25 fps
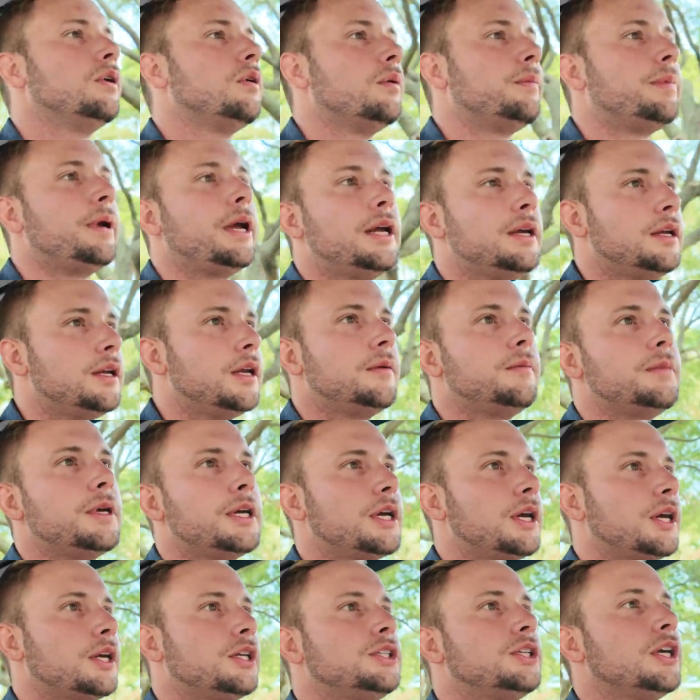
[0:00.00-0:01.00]

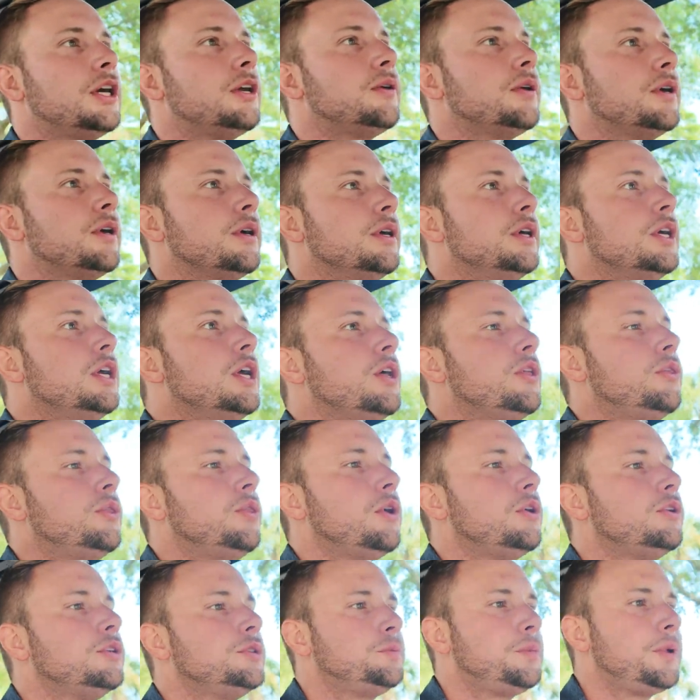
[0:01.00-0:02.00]
pandemic, etc.
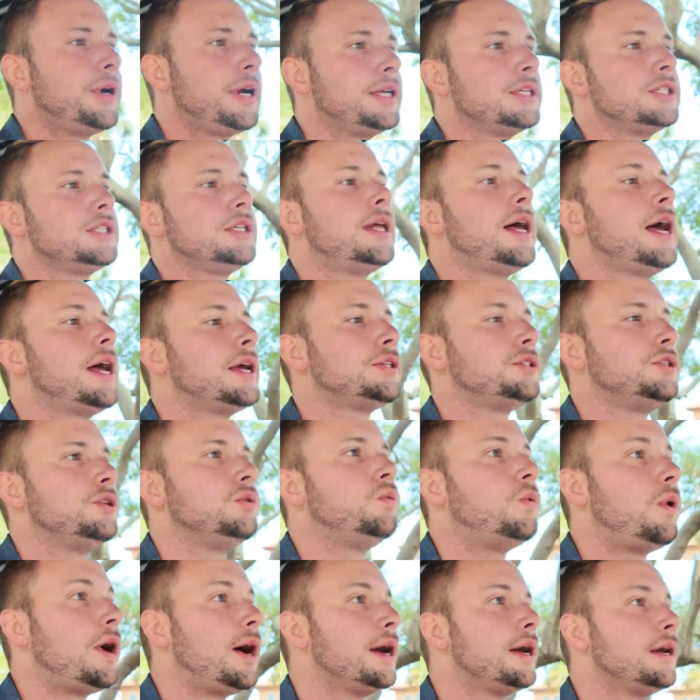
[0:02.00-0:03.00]
Those brands
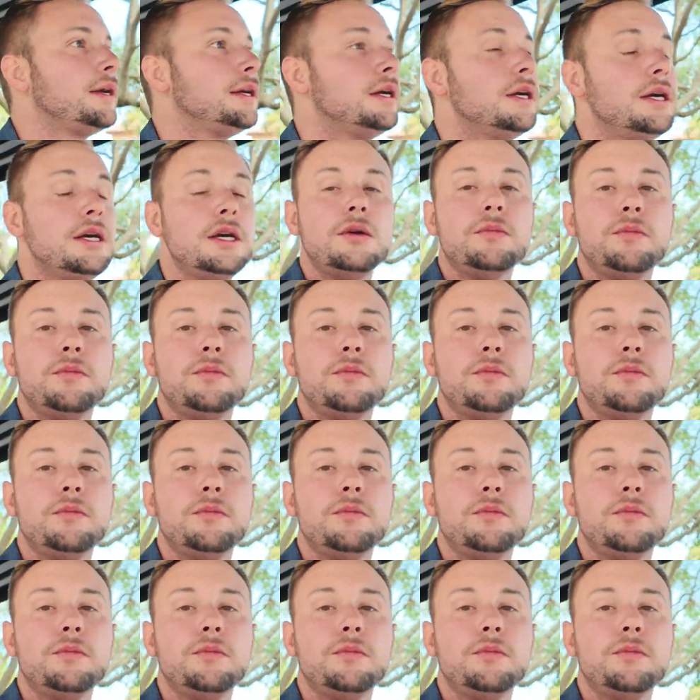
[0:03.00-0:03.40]
lasted. Why?